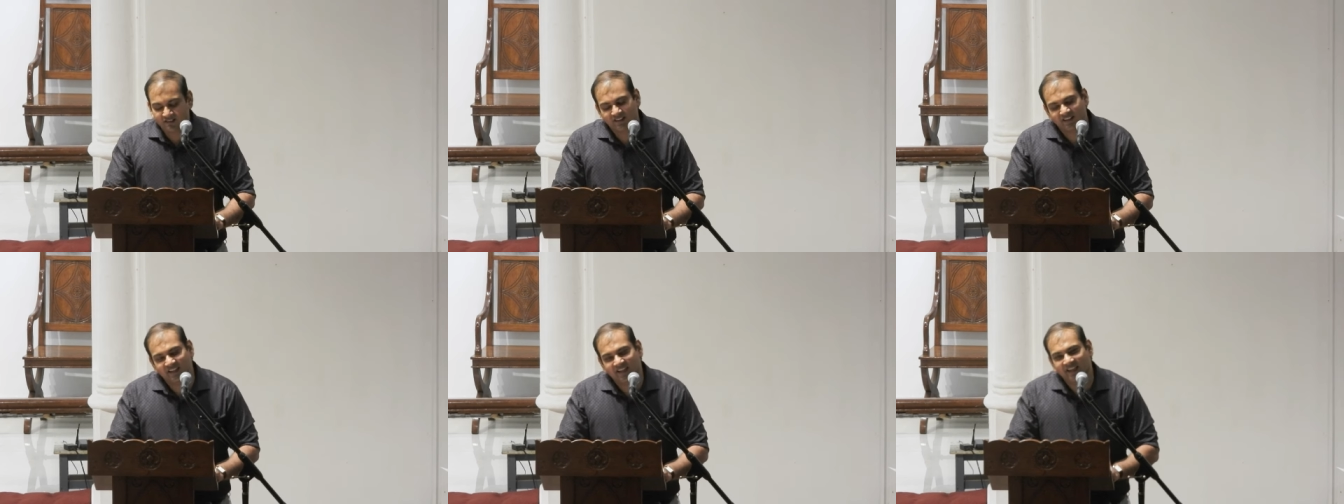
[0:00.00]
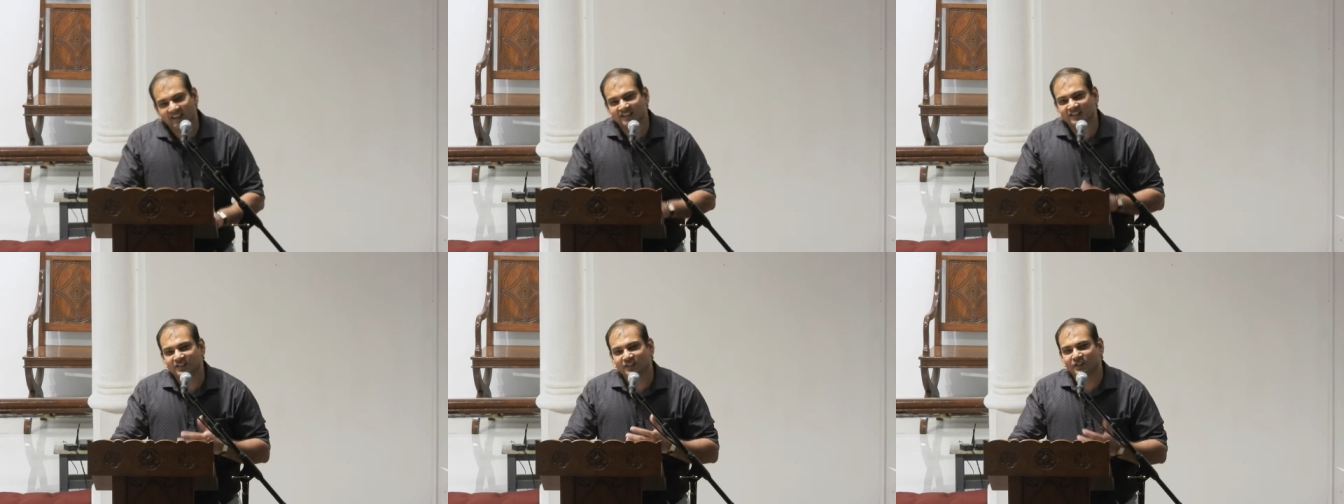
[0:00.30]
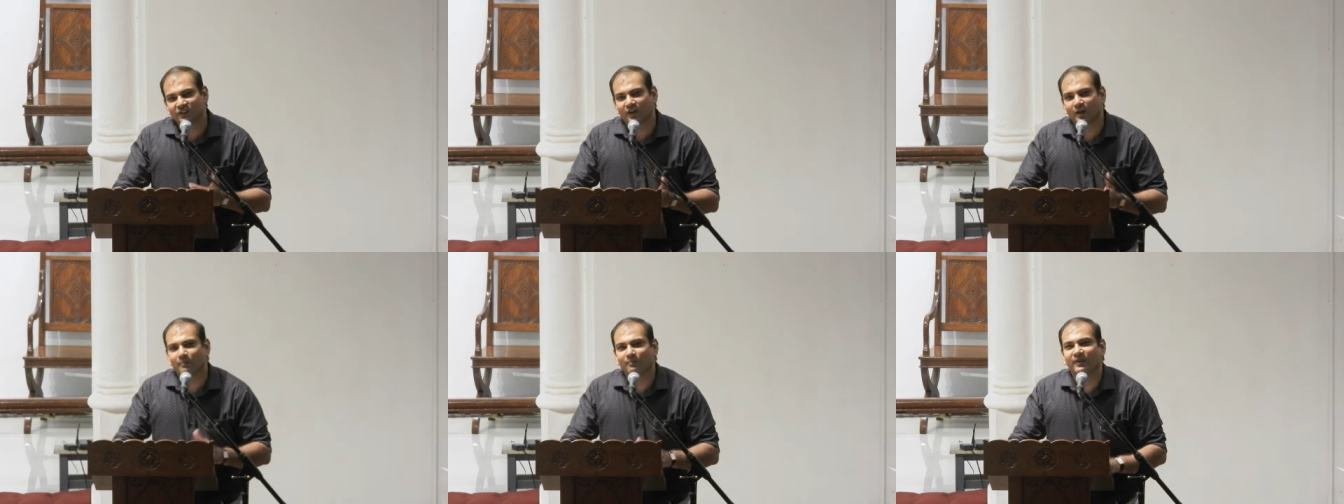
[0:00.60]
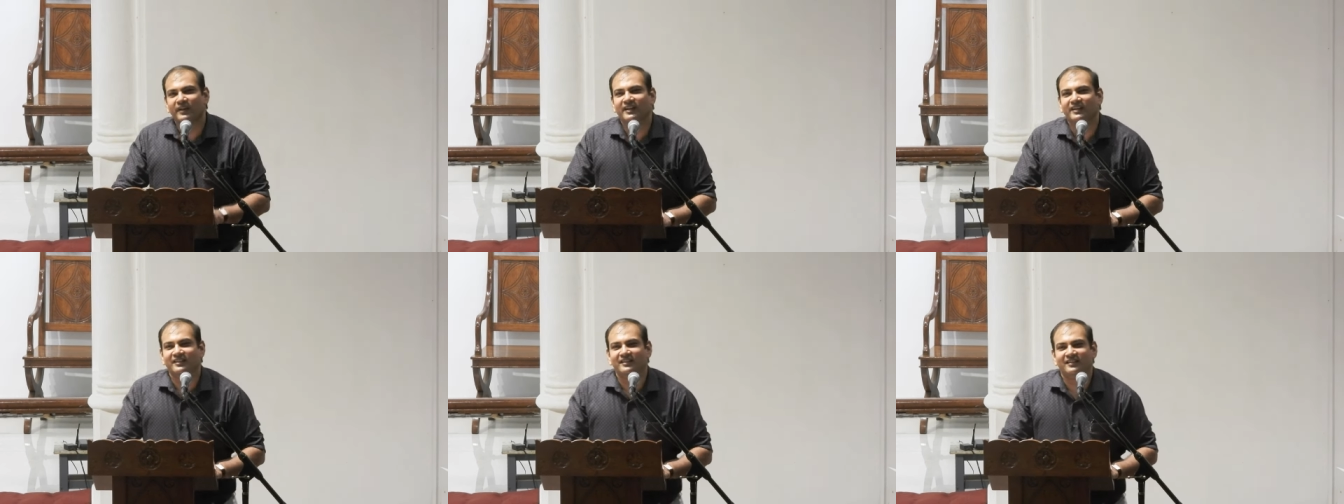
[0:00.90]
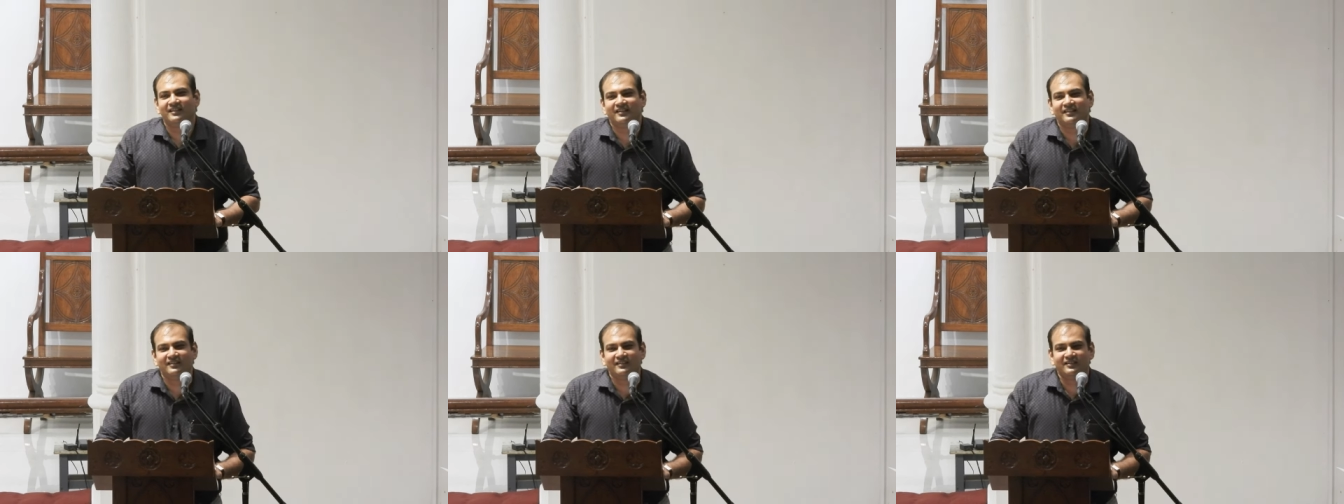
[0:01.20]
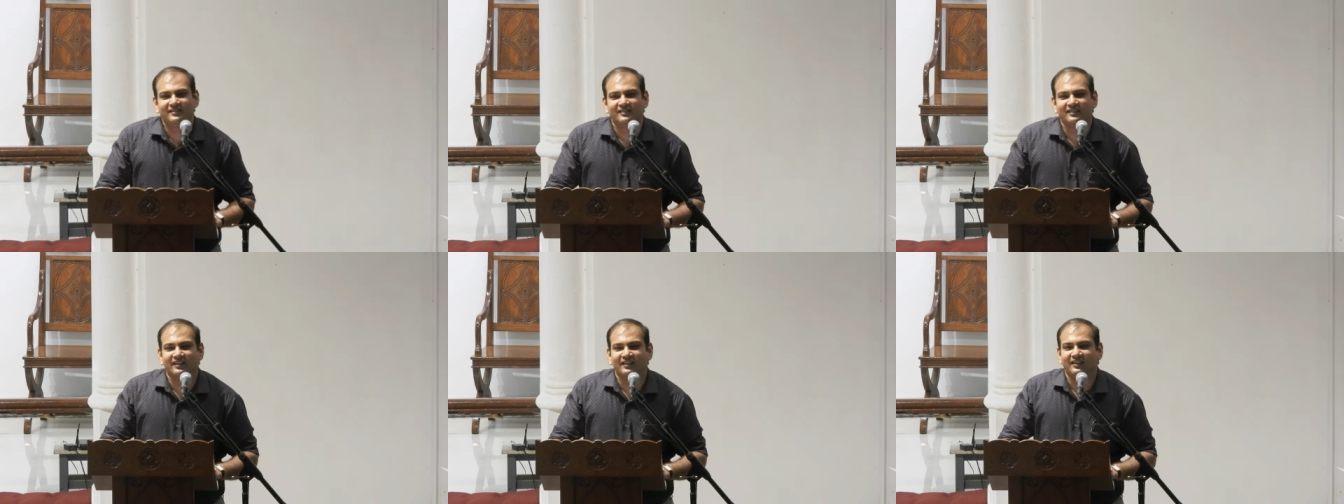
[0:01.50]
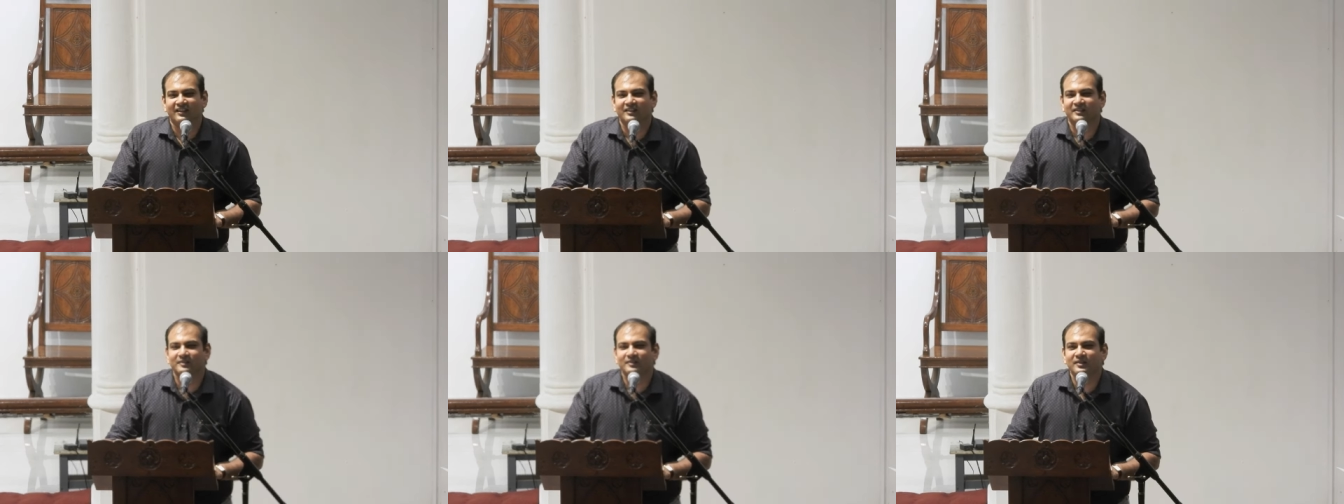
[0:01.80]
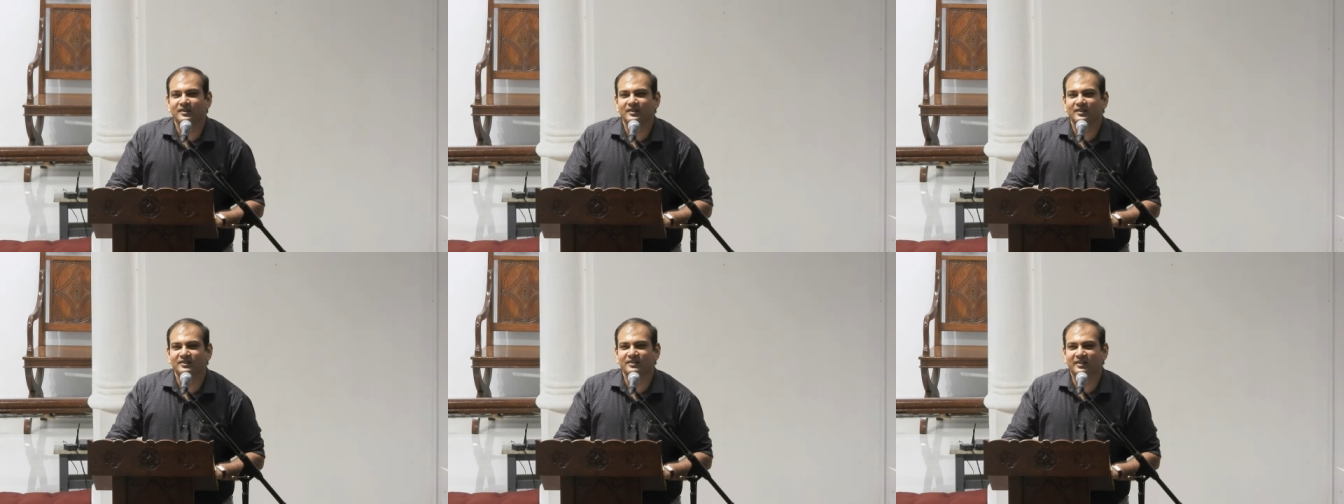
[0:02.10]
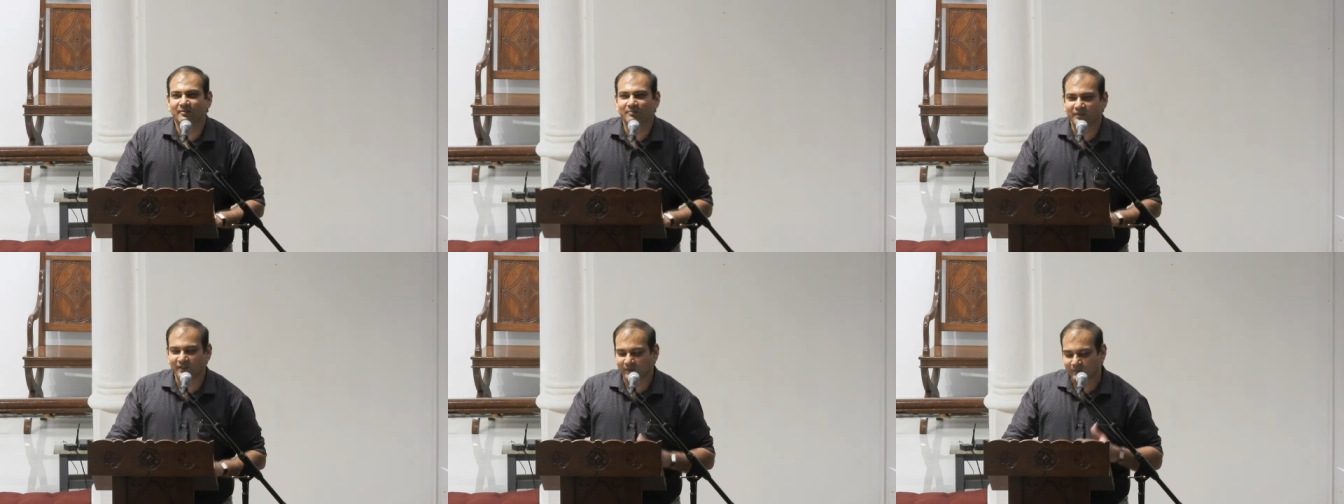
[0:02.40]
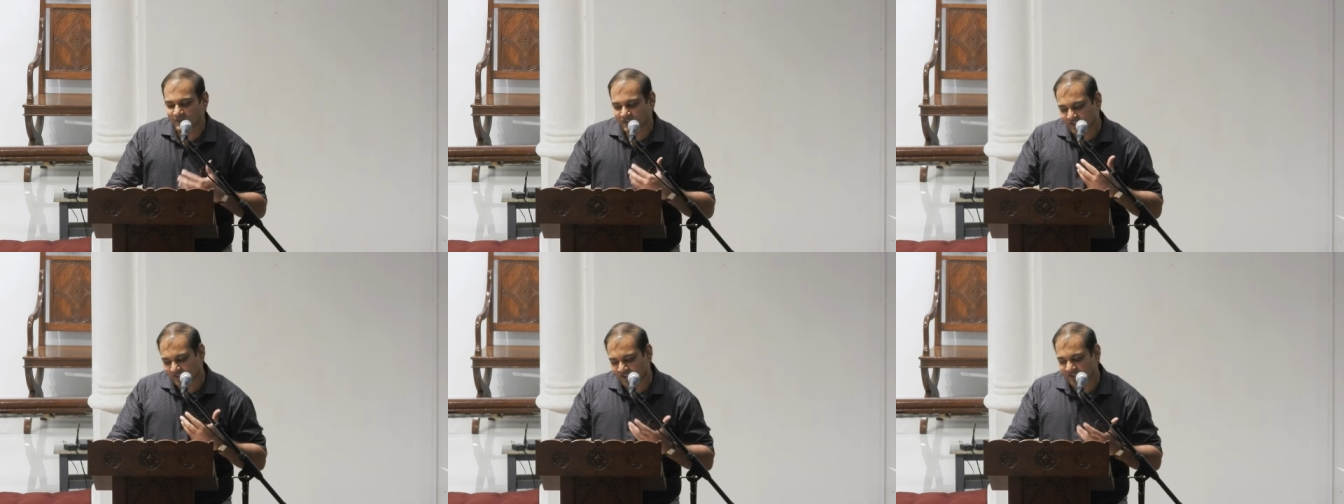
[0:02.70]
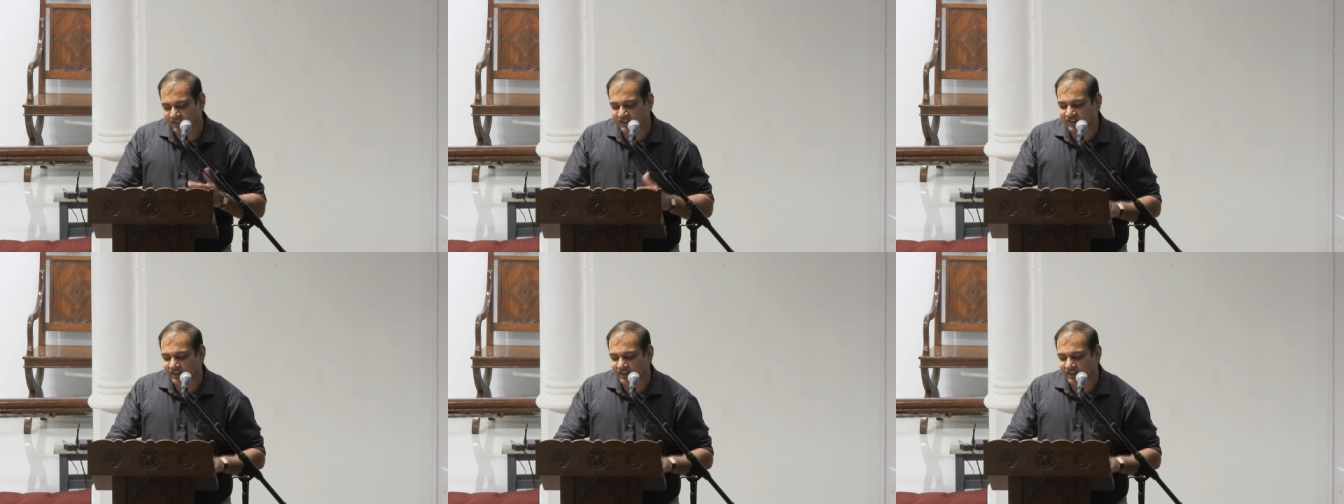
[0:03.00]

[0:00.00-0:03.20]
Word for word: The next topic is uh, something which